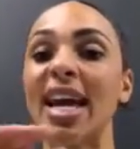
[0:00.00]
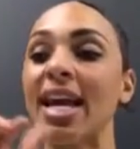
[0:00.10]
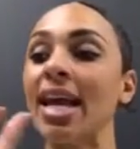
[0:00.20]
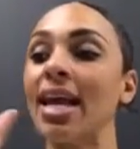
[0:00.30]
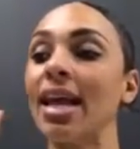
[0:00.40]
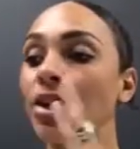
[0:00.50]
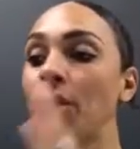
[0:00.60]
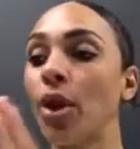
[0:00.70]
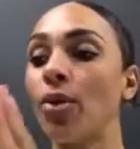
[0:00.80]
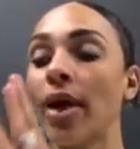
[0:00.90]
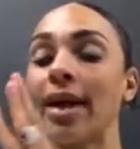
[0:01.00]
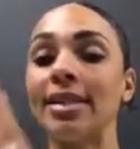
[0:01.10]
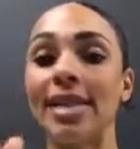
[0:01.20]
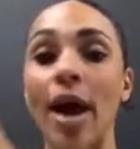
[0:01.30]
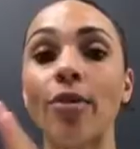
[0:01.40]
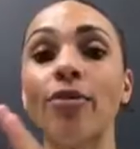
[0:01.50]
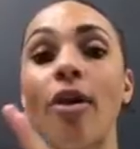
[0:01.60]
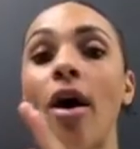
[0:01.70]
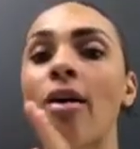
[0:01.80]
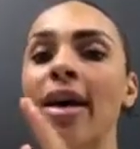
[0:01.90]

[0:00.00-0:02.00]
any like downfall,